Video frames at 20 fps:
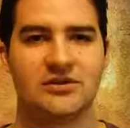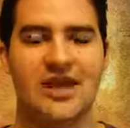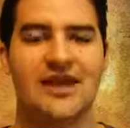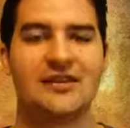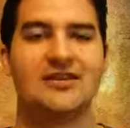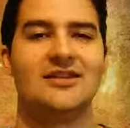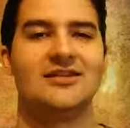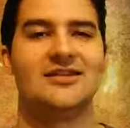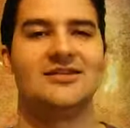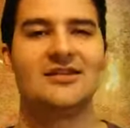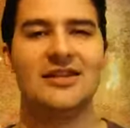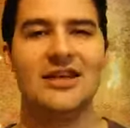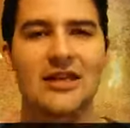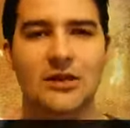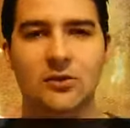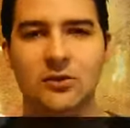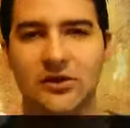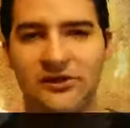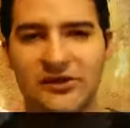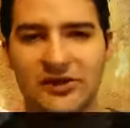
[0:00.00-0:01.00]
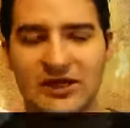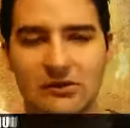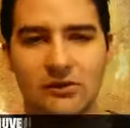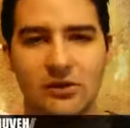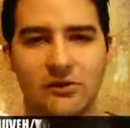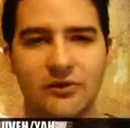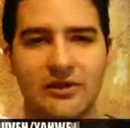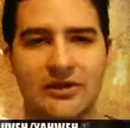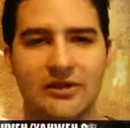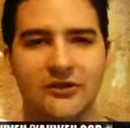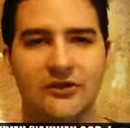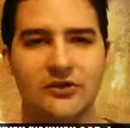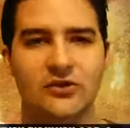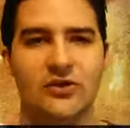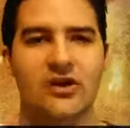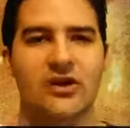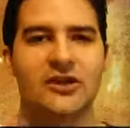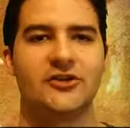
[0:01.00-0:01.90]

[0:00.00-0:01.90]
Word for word: and the secrets He reveals to